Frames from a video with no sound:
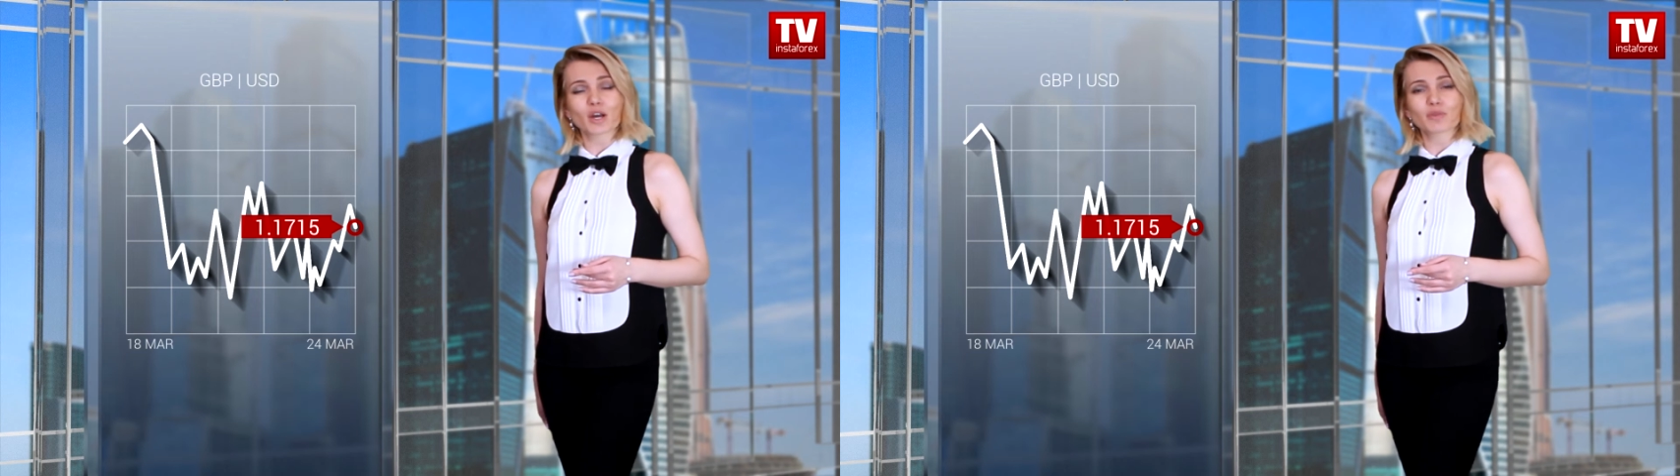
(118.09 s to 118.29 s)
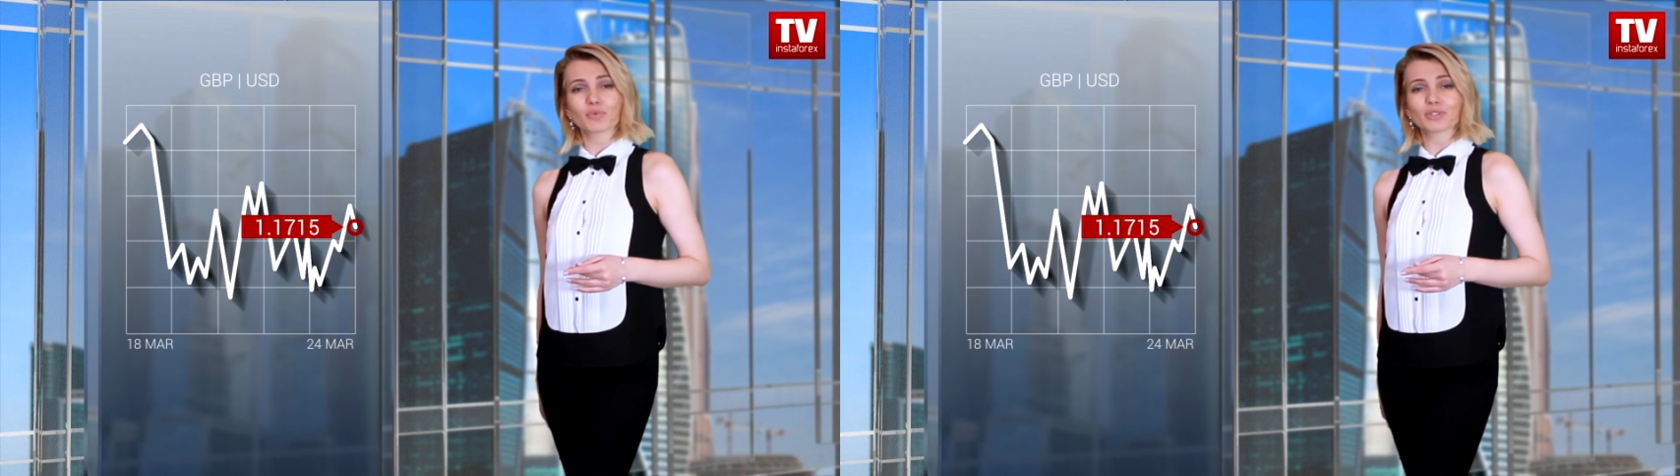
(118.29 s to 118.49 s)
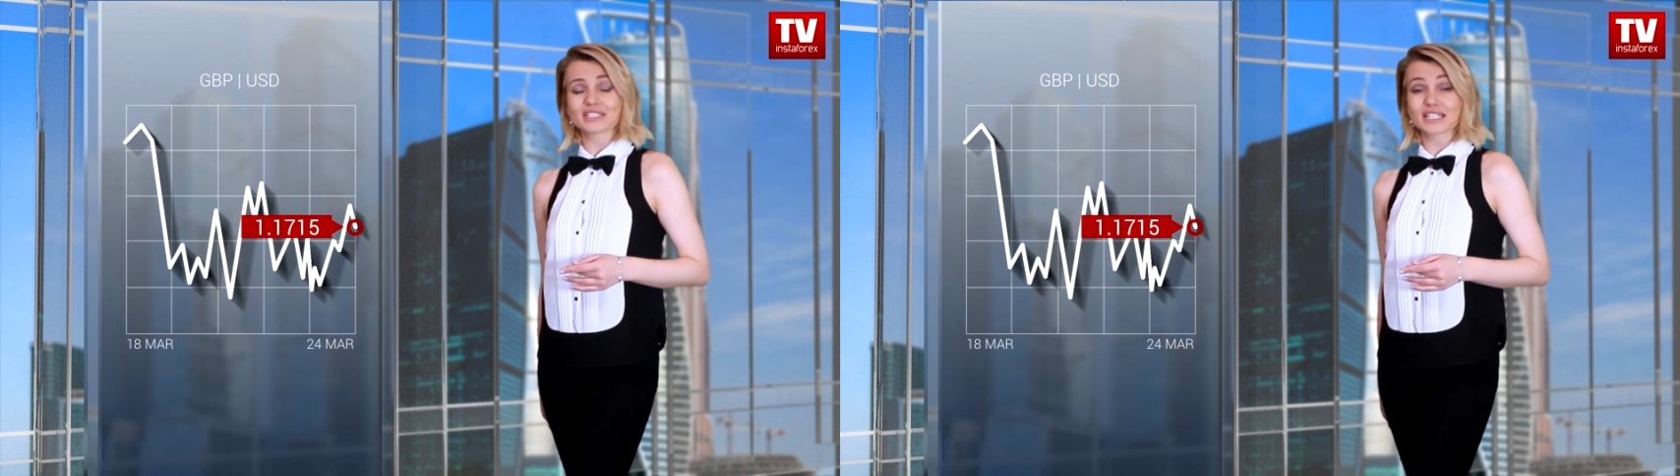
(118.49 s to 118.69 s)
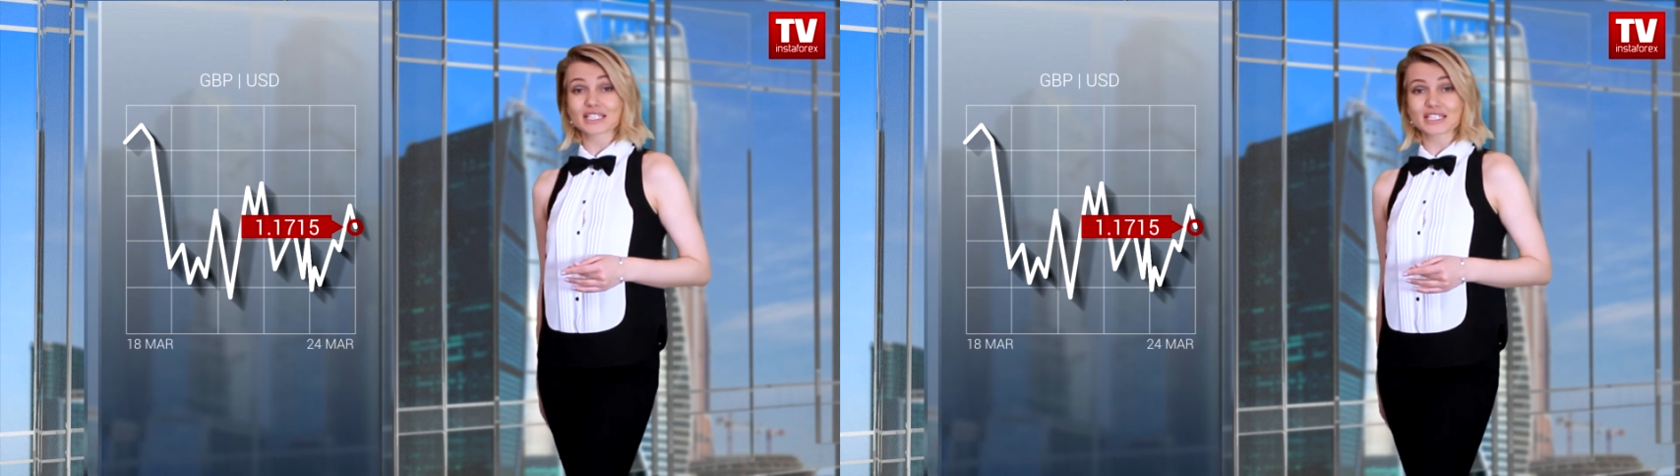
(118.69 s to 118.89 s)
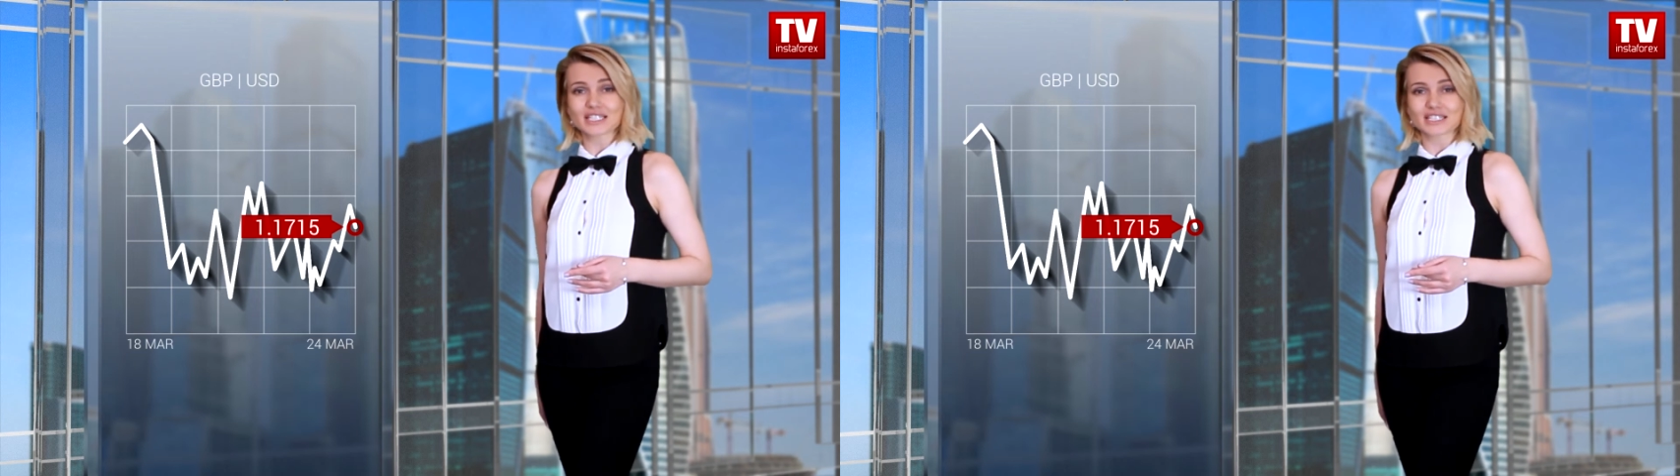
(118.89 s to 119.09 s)

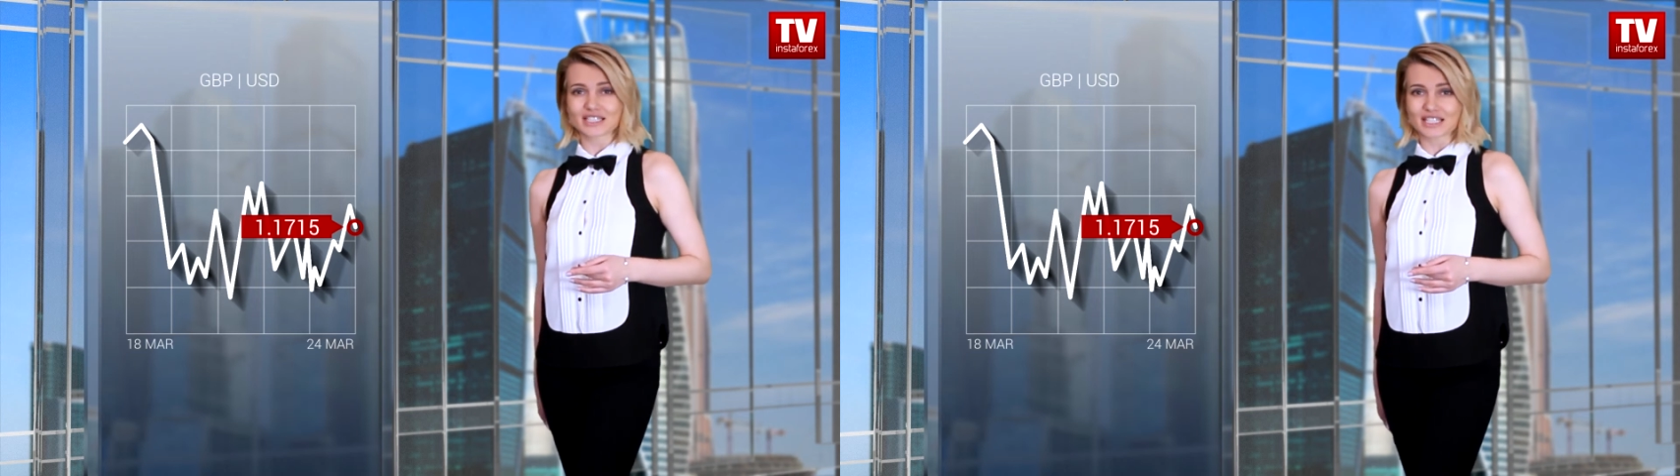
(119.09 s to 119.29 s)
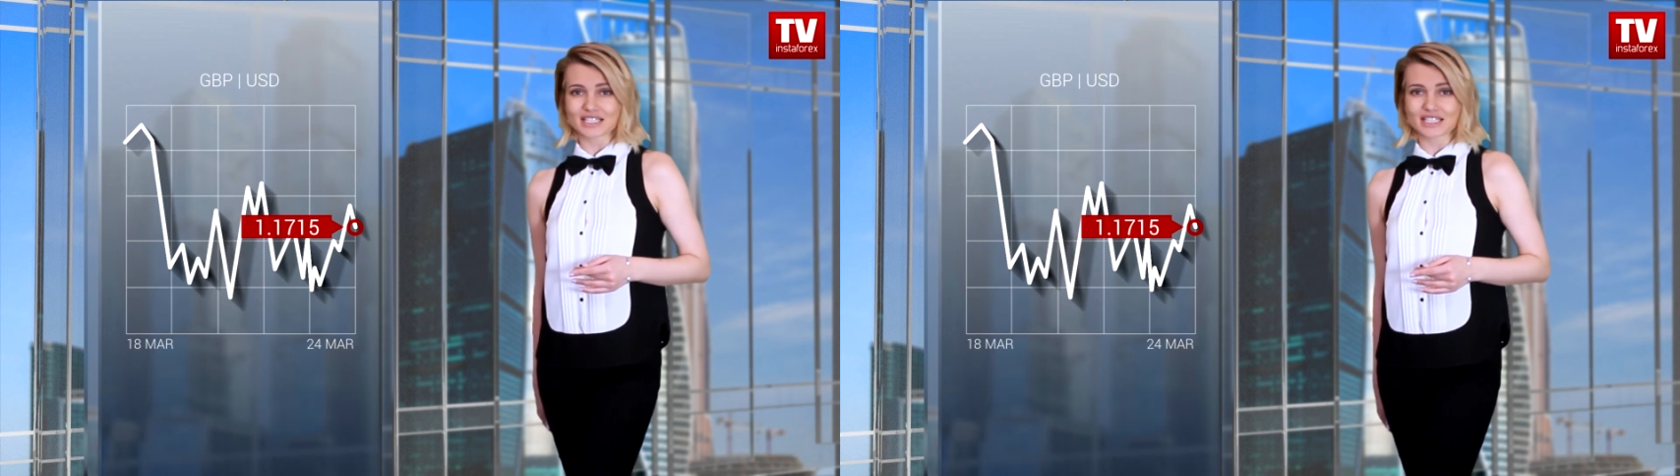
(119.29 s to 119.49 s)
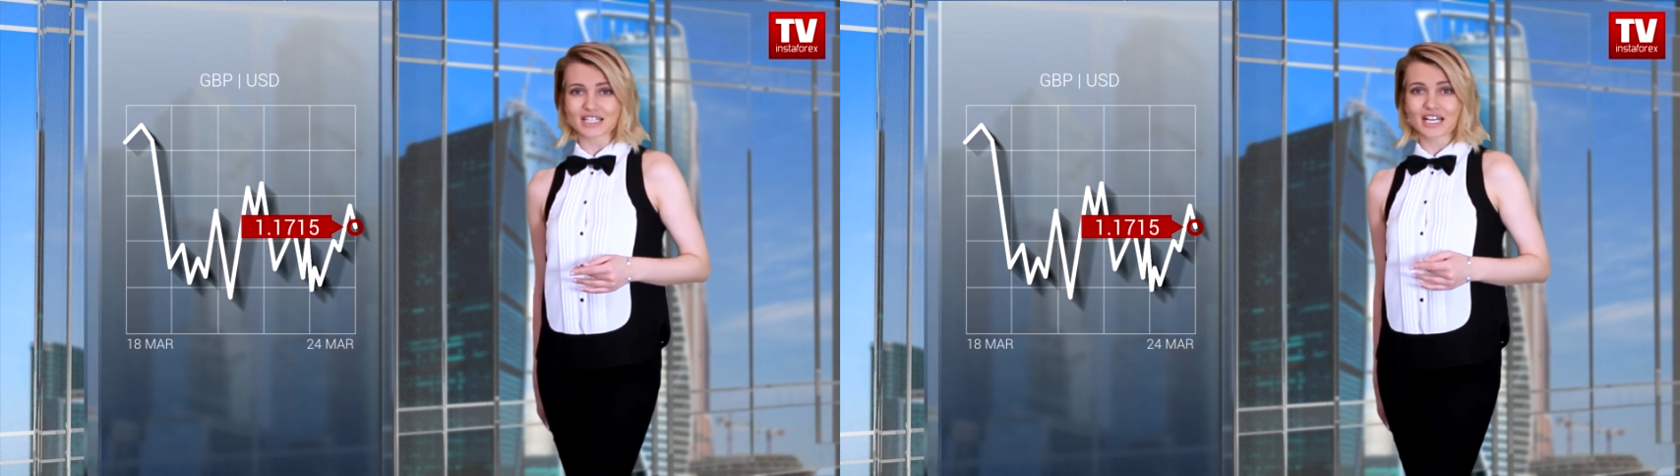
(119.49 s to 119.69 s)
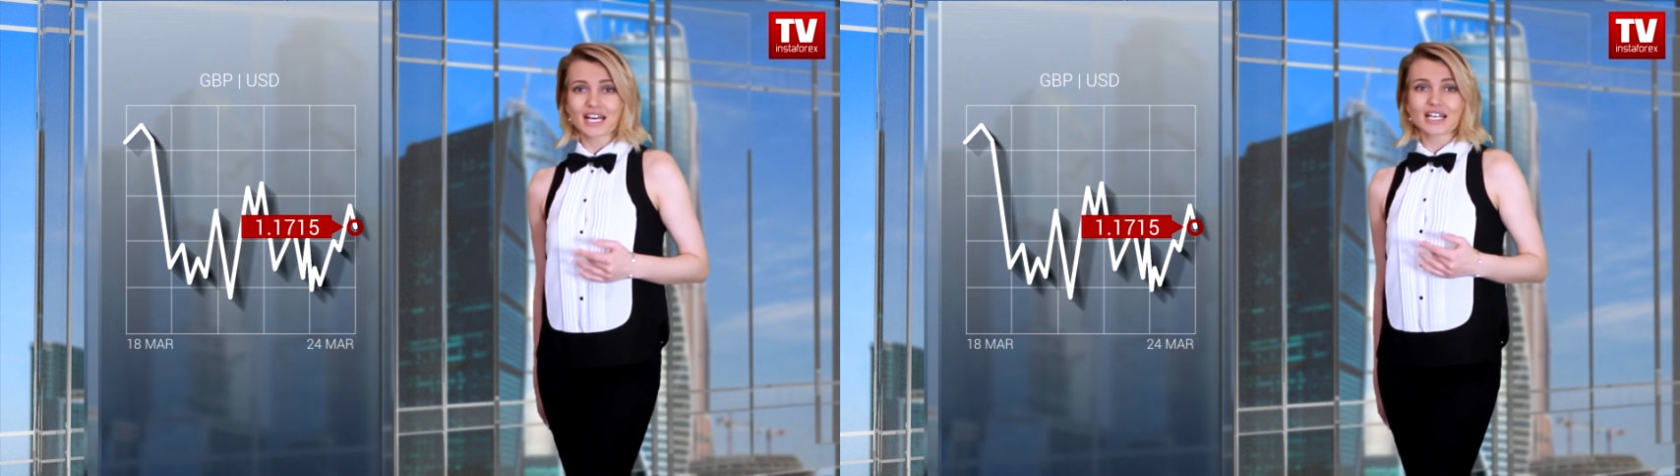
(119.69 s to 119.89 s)
1.1660.